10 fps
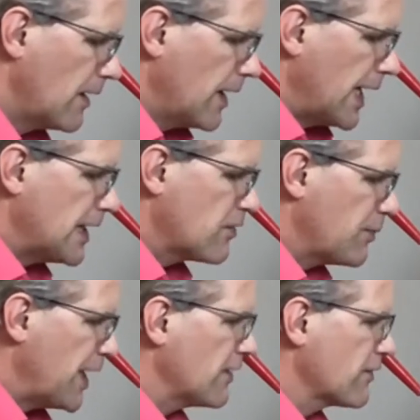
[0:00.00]
And it's
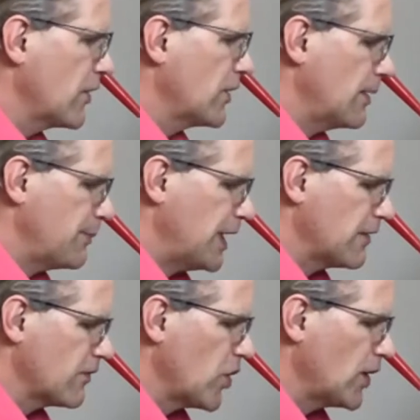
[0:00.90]
based on a
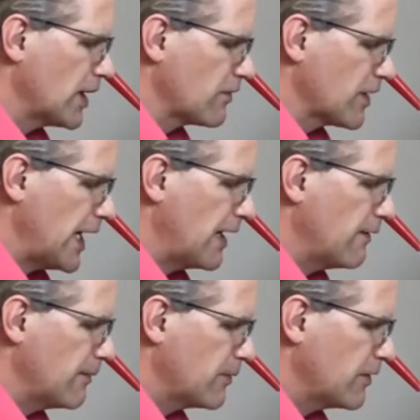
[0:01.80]
pentatonic
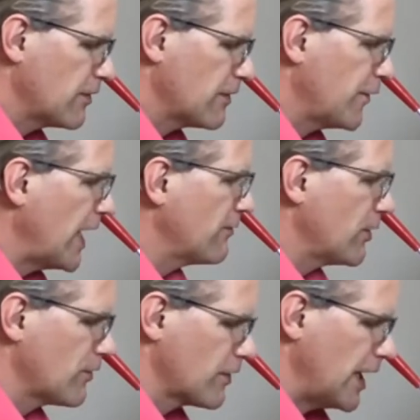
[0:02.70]
scale, which is a
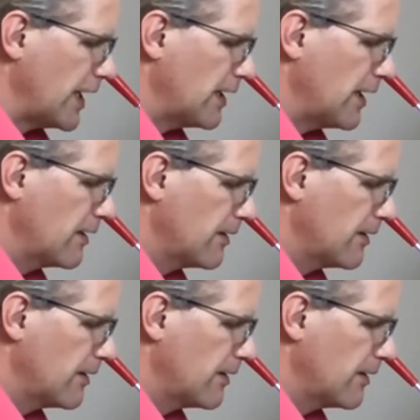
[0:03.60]
5-note scale.